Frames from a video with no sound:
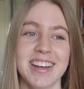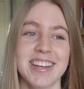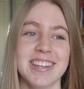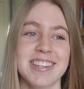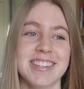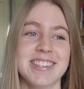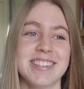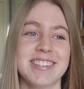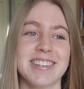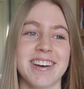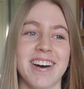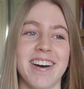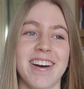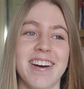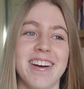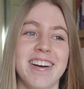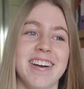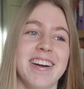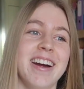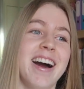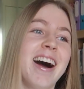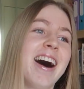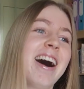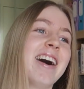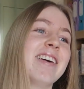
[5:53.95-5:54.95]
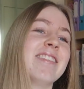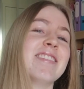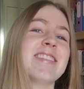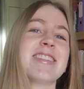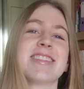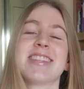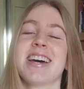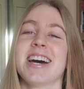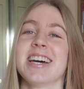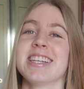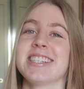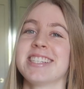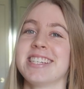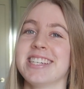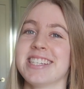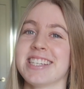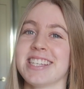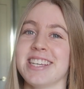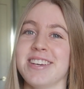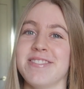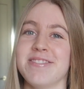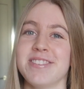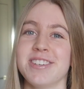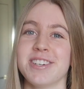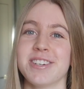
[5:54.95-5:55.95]
So that's just
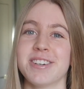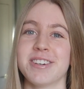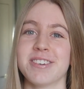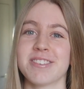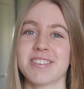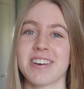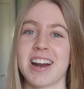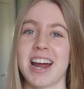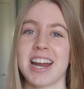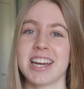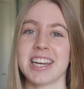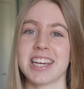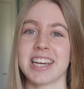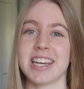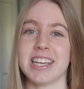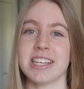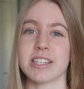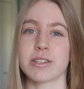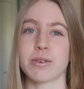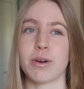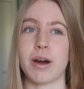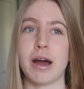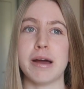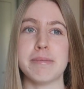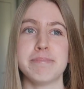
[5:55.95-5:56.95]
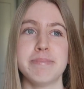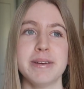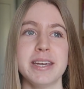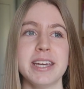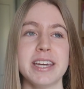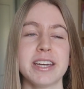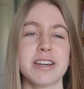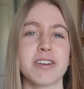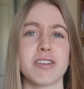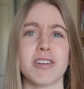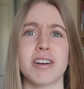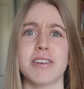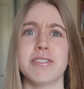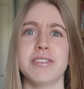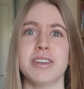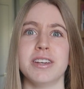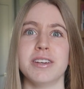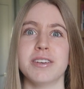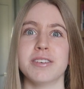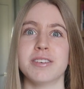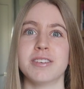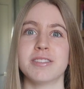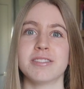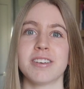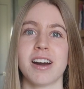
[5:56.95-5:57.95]
if your writing is quite big, or if
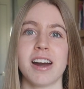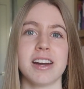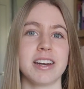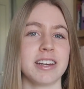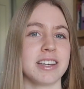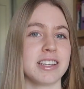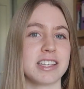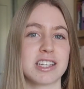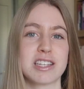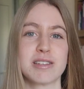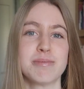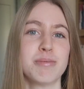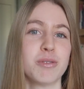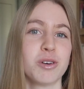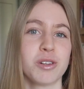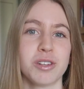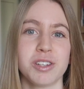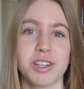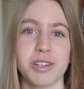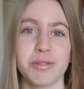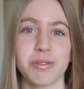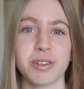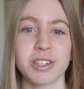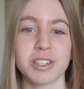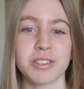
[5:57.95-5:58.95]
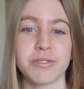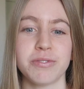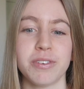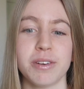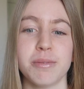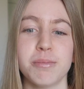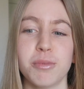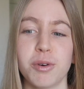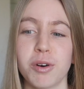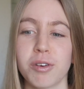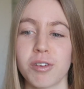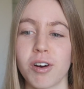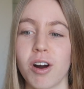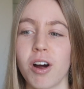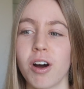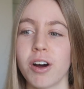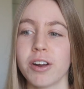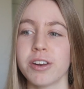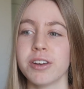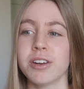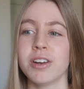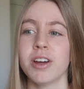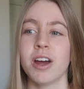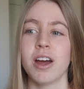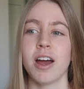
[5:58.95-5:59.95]
your writing is small and you want to fit more on.